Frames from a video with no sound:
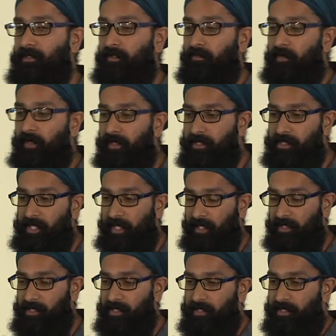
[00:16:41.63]
And one of the
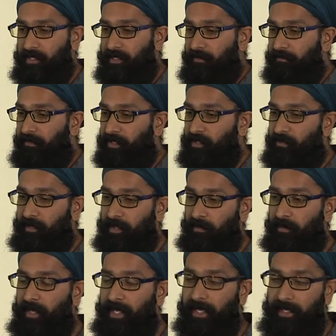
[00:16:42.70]
challenges that they face right
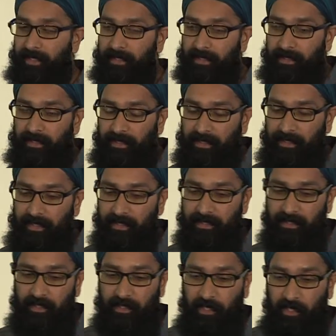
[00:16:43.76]
away is